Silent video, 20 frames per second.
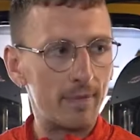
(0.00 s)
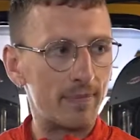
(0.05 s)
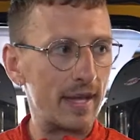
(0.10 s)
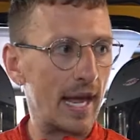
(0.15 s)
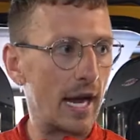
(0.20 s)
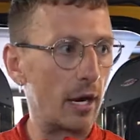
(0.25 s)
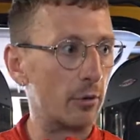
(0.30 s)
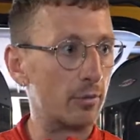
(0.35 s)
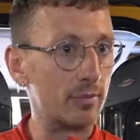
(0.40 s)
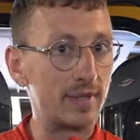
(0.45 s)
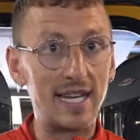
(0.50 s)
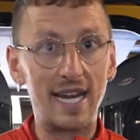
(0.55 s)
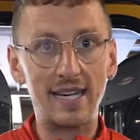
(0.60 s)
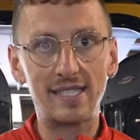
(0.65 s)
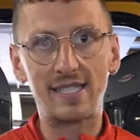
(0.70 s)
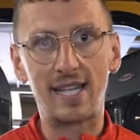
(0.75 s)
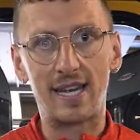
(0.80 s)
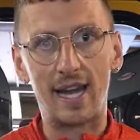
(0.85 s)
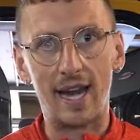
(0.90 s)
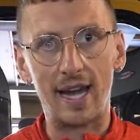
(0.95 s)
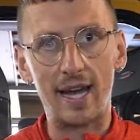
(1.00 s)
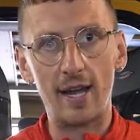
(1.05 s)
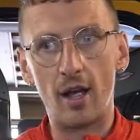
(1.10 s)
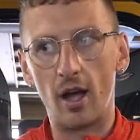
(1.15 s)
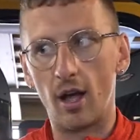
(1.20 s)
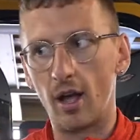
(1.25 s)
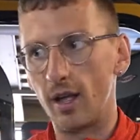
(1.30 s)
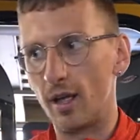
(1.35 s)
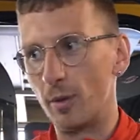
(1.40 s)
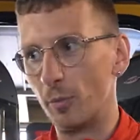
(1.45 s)
Now, yesterday
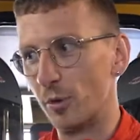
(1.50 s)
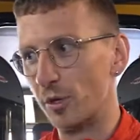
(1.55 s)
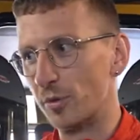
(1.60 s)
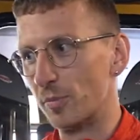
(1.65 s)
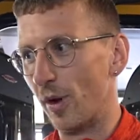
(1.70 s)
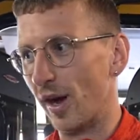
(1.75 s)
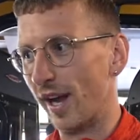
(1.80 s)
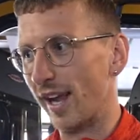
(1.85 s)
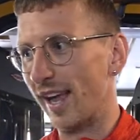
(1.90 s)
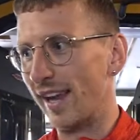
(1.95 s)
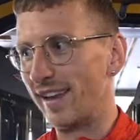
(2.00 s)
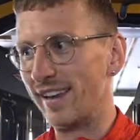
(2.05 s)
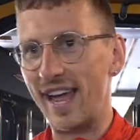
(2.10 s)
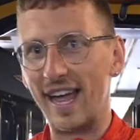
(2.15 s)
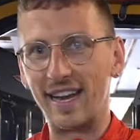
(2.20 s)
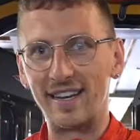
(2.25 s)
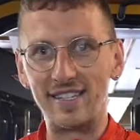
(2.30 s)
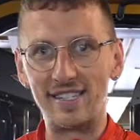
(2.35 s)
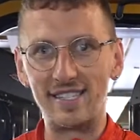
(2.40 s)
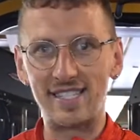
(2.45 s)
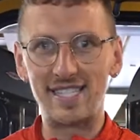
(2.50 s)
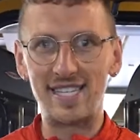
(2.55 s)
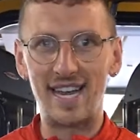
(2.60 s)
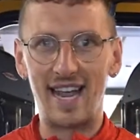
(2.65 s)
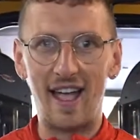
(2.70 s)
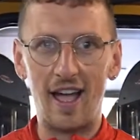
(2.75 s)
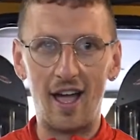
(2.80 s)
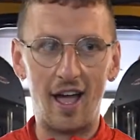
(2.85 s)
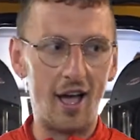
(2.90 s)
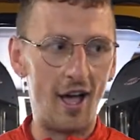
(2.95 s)
was my nan's
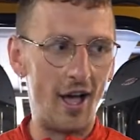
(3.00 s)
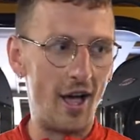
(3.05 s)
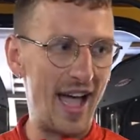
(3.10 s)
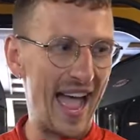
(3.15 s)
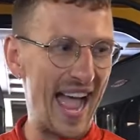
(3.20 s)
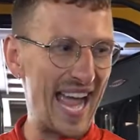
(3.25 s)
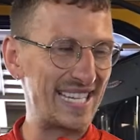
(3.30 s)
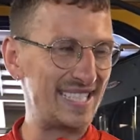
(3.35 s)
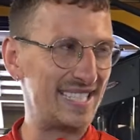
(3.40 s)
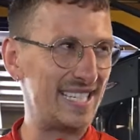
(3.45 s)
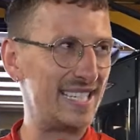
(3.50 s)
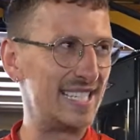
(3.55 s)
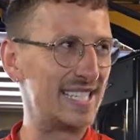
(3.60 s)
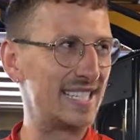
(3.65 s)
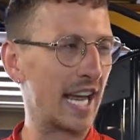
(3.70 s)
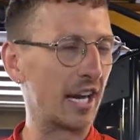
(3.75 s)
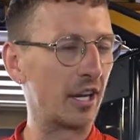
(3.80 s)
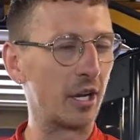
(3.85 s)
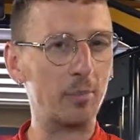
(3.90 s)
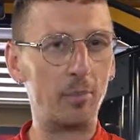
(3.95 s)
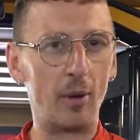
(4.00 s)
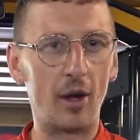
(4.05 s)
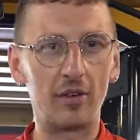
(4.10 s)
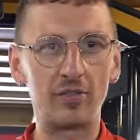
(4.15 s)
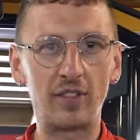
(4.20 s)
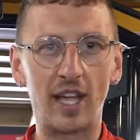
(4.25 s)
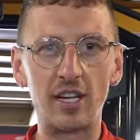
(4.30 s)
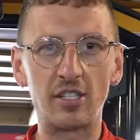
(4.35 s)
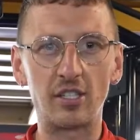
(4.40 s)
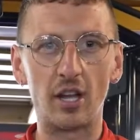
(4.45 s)
82nd
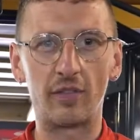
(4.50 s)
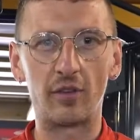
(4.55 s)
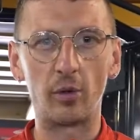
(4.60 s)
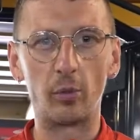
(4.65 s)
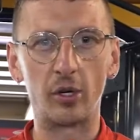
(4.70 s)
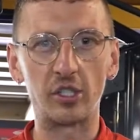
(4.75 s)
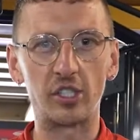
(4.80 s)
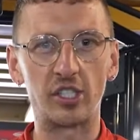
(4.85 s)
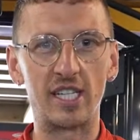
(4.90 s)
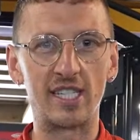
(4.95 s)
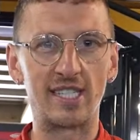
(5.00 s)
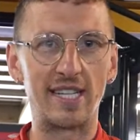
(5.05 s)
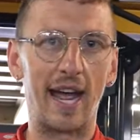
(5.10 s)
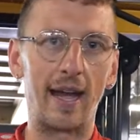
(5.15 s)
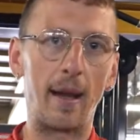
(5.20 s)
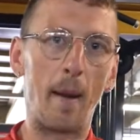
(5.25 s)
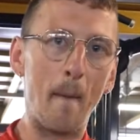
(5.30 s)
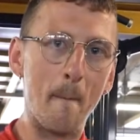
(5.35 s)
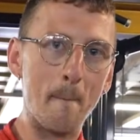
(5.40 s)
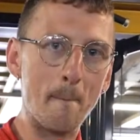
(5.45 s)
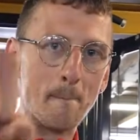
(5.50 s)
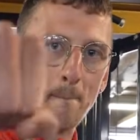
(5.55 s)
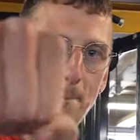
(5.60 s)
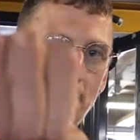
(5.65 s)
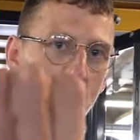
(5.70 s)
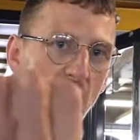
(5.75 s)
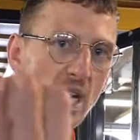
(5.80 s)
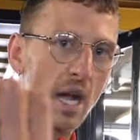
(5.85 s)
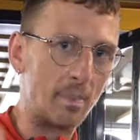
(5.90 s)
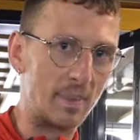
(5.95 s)
birthday, so if you're watching this, Nan,
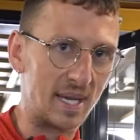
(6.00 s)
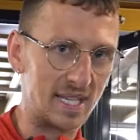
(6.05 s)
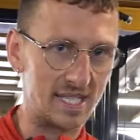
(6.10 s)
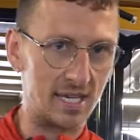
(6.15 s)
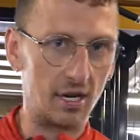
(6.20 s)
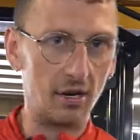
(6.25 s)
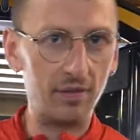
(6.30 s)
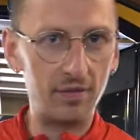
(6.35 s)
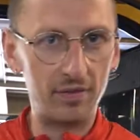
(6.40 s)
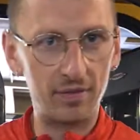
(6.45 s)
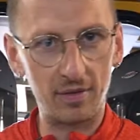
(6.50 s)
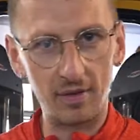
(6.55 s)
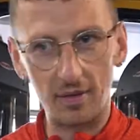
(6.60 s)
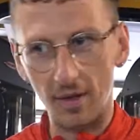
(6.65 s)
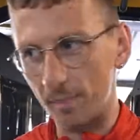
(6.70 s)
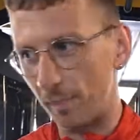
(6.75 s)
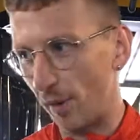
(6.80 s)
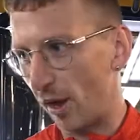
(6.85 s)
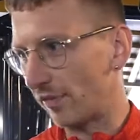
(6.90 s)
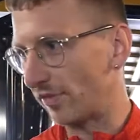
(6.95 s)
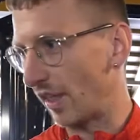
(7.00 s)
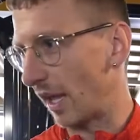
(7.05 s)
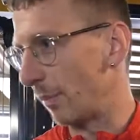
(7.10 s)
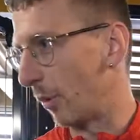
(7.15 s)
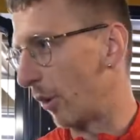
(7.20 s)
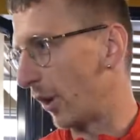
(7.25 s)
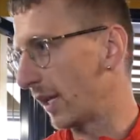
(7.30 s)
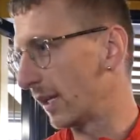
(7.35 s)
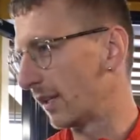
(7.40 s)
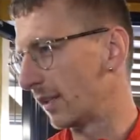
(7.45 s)
big up yourself, birthday
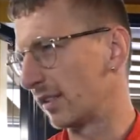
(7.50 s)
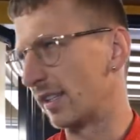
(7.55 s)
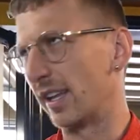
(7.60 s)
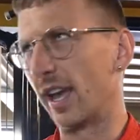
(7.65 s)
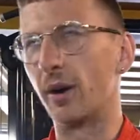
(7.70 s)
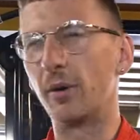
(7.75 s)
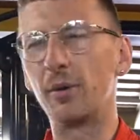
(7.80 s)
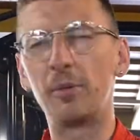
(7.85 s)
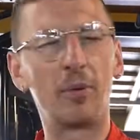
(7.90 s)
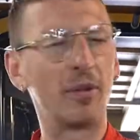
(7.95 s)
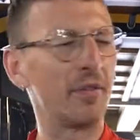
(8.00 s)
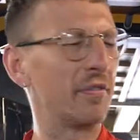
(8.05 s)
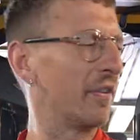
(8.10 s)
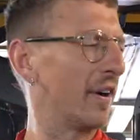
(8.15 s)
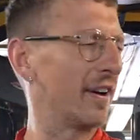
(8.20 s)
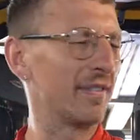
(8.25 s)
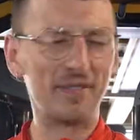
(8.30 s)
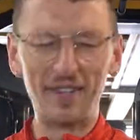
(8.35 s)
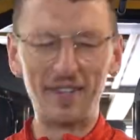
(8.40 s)
boy, girl, what